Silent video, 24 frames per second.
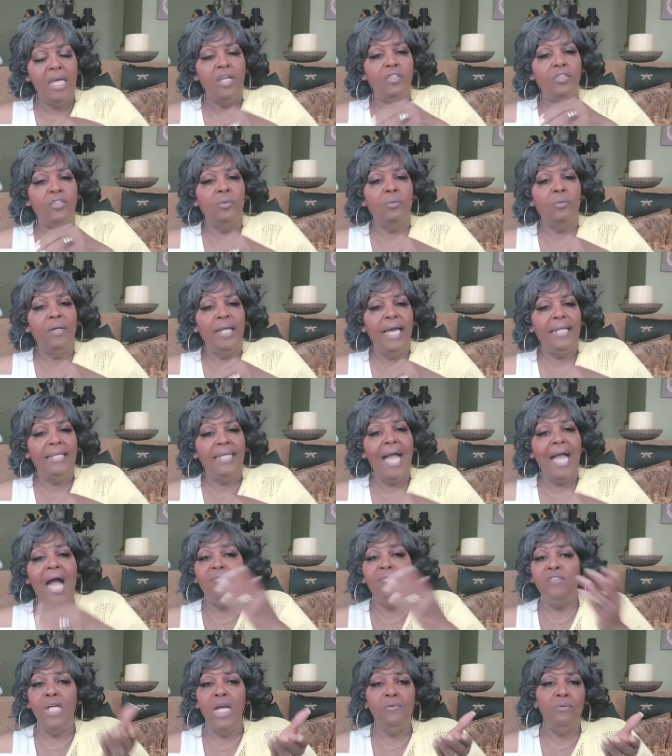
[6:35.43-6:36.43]
So what I did,
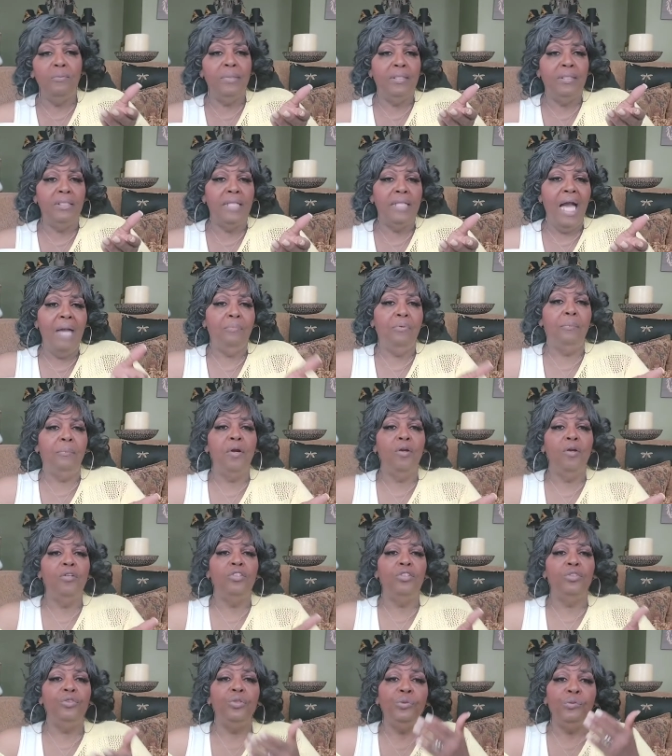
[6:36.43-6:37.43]
I've never been the type of
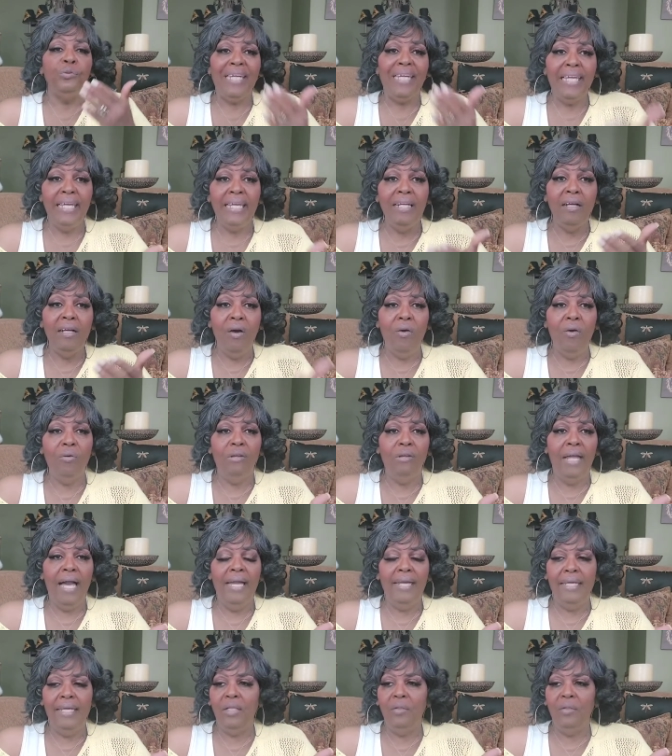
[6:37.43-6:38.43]
person to eat a whole
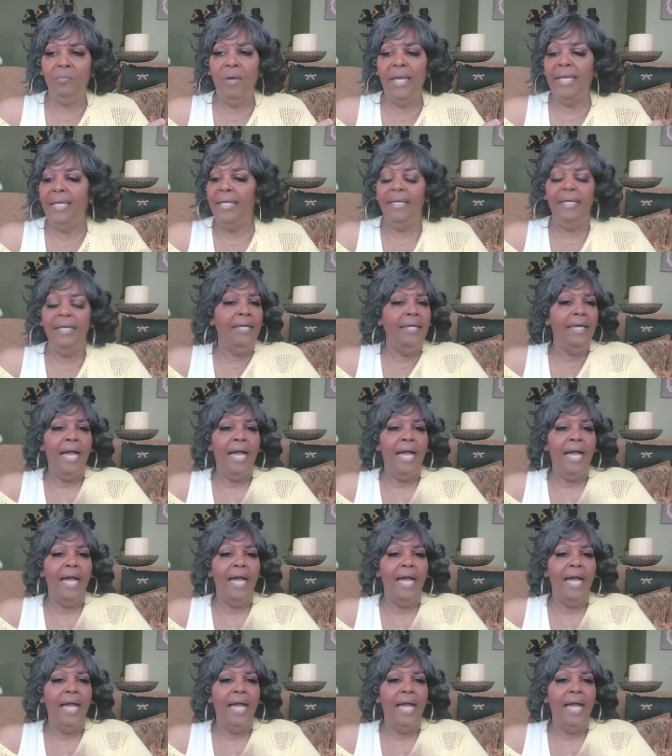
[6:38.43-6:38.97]
lot anyway.